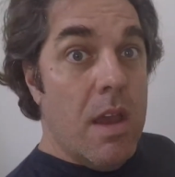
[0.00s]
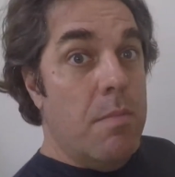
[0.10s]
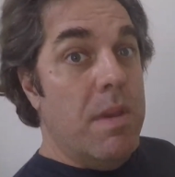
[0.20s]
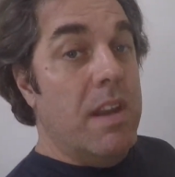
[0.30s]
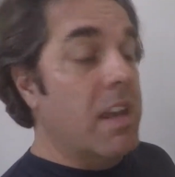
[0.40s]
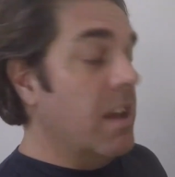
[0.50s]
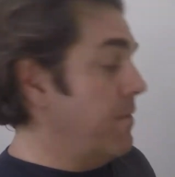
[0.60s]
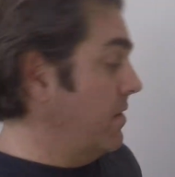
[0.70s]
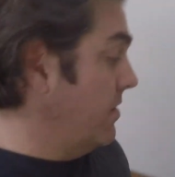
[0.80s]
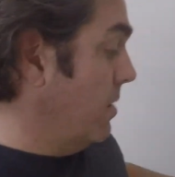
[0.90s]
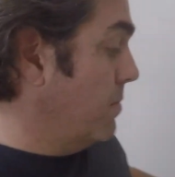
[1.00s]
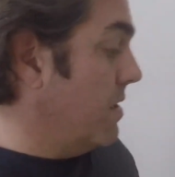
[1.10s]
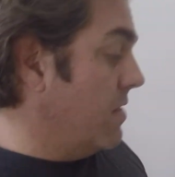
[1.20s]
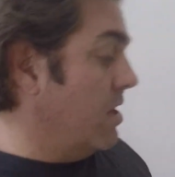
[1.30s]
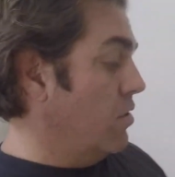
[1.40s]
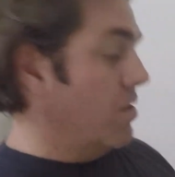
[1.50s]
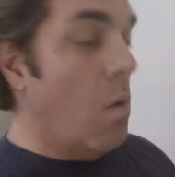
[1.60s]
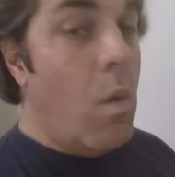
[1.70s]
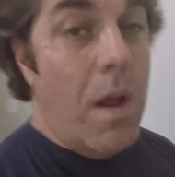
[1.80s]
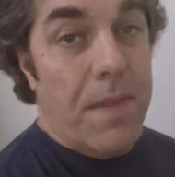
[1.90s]
Meaning if it's something that you
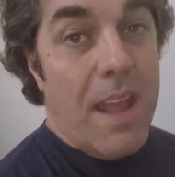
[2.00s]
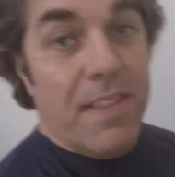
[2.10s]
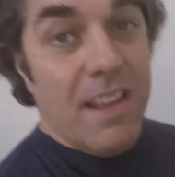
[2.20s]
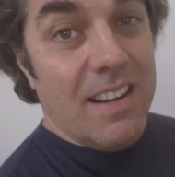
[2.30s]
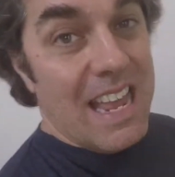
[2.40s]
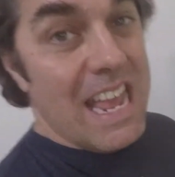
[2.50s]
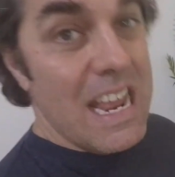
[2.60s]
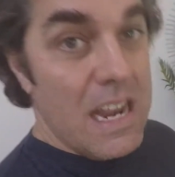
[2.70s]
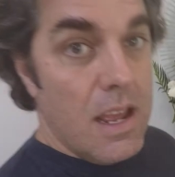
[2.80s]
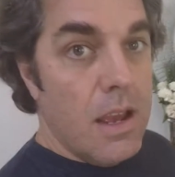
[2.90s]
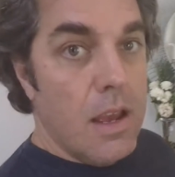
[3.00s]
don't want that thing to hit,